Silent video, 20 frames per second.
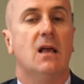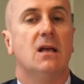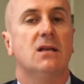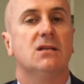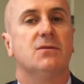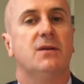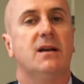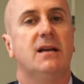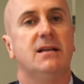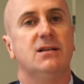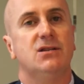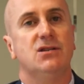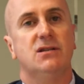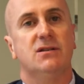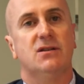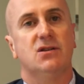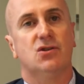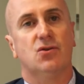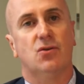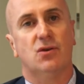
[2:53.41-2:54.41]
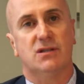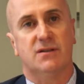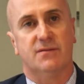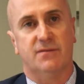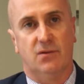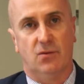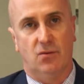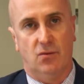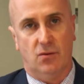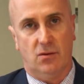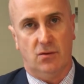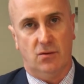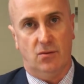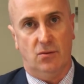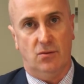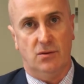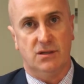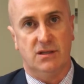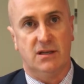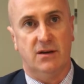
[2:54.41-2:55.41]
So in addition to the choice of law
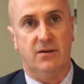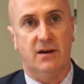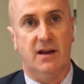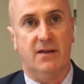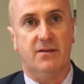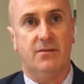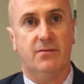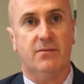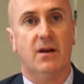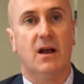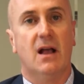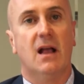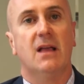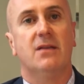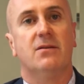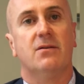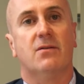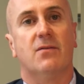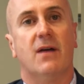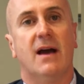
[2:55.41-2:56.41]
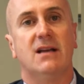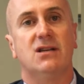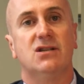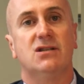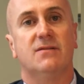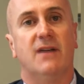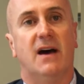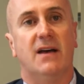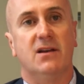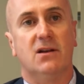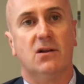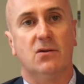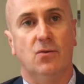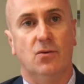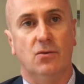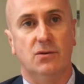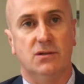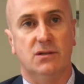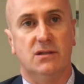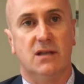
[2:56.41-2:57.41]
clause, there are ranges of other
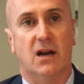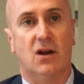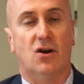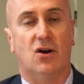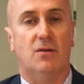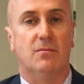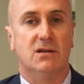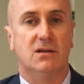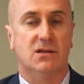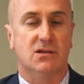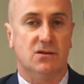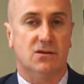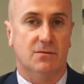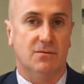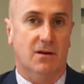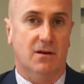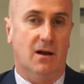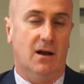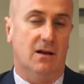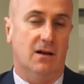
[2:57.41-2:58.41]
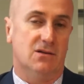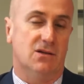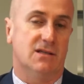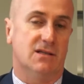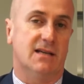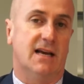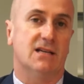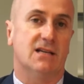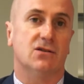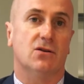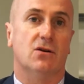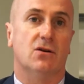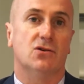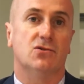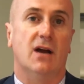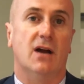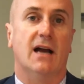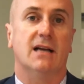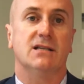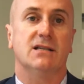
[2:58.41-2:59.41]
clauses that are common to SaaS
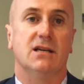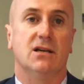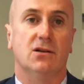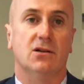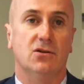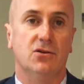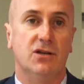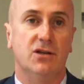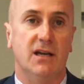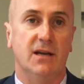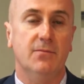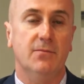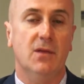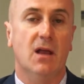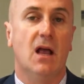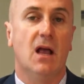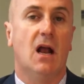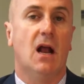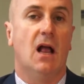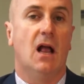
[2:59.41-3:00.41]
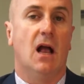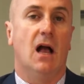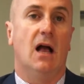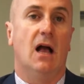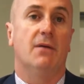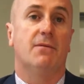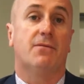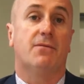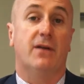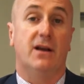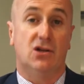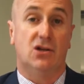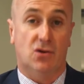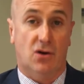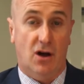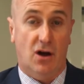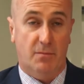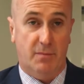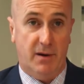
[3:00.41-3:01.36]
contracts, including free trial